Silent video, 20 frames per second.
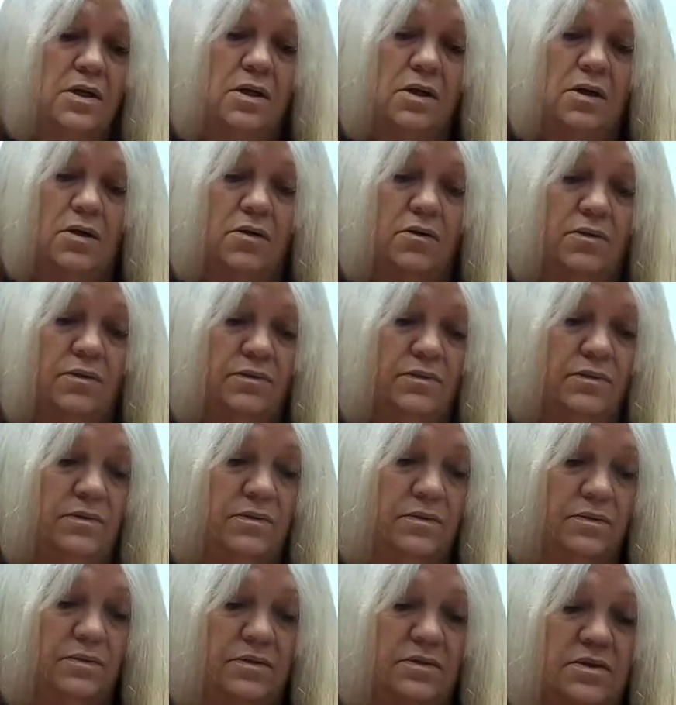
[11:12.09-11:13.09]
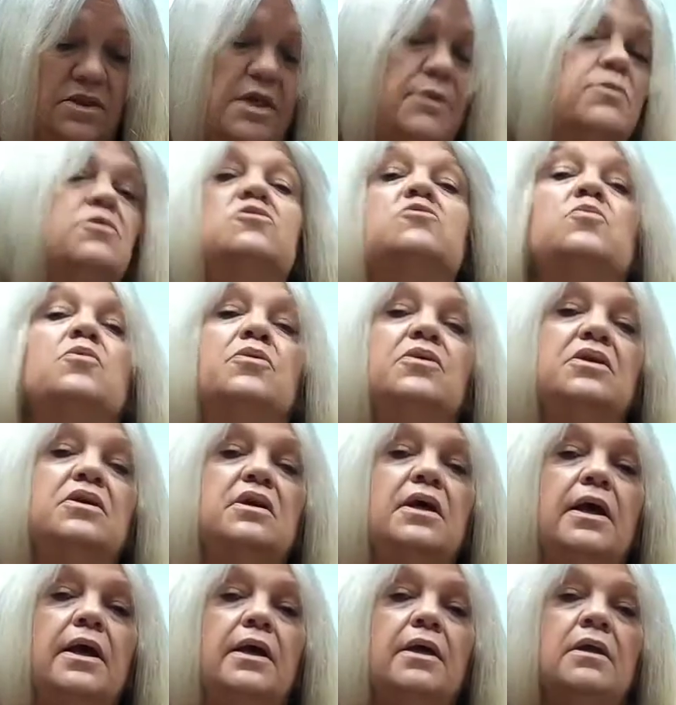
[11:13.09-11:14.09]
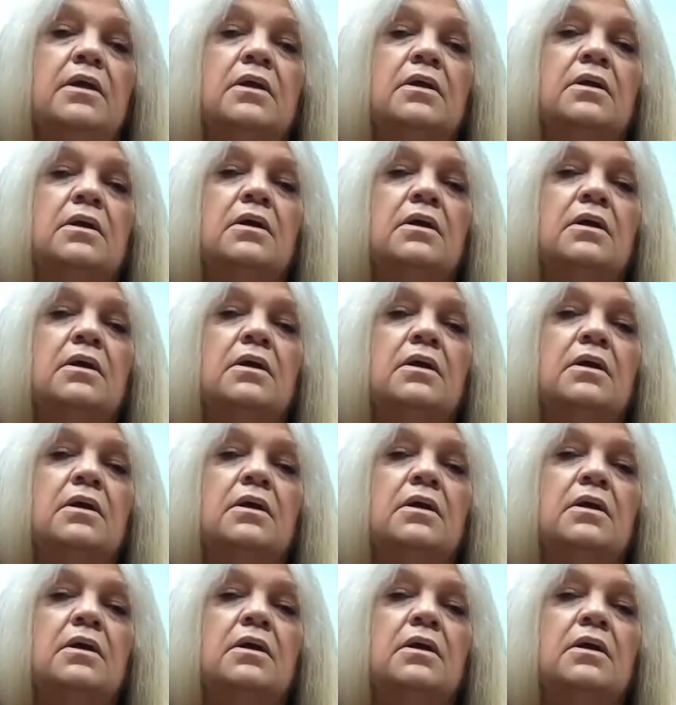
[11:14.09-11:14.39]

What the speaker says: go. Tablespoon a day.